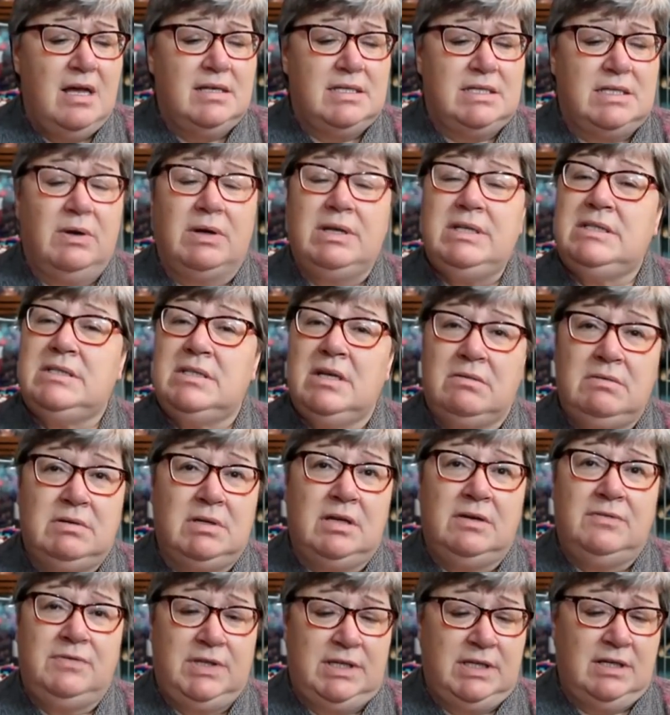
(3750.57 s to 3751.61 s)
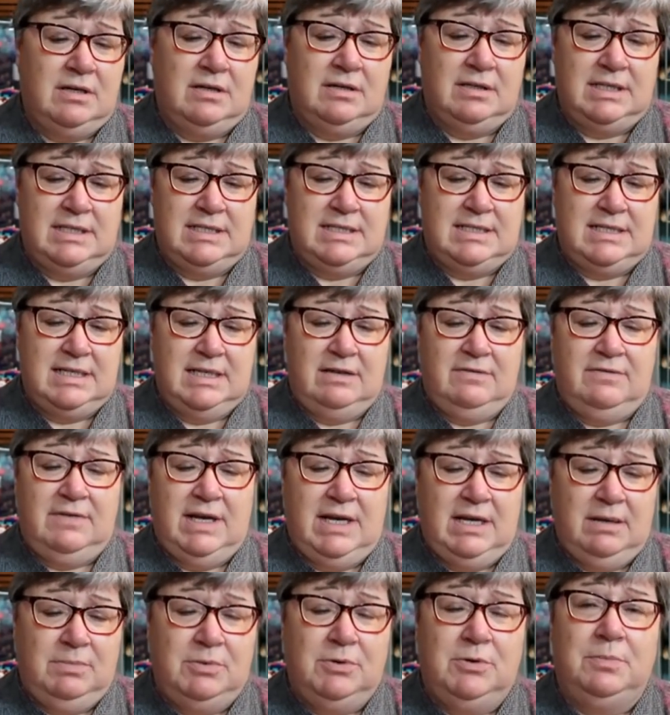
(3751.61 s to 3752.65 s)
so I don't know if the yarn is still
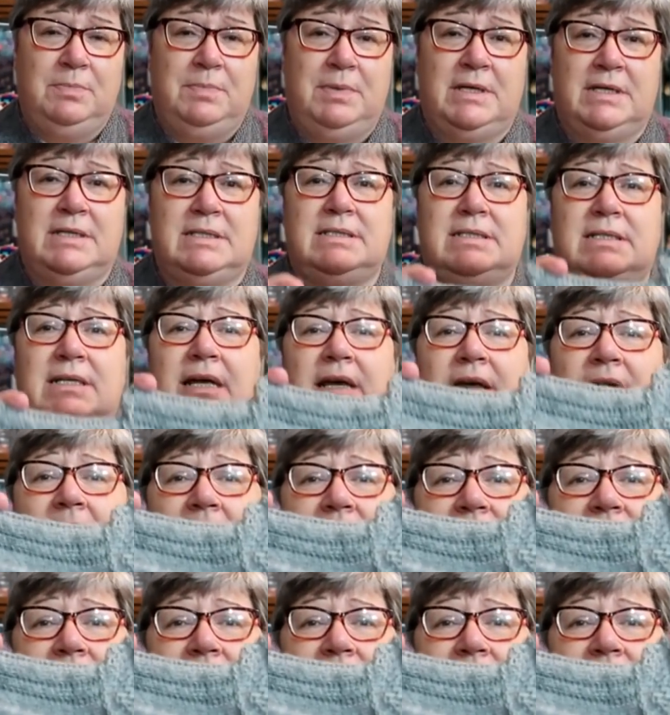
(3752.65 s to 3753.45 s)
available, but uh,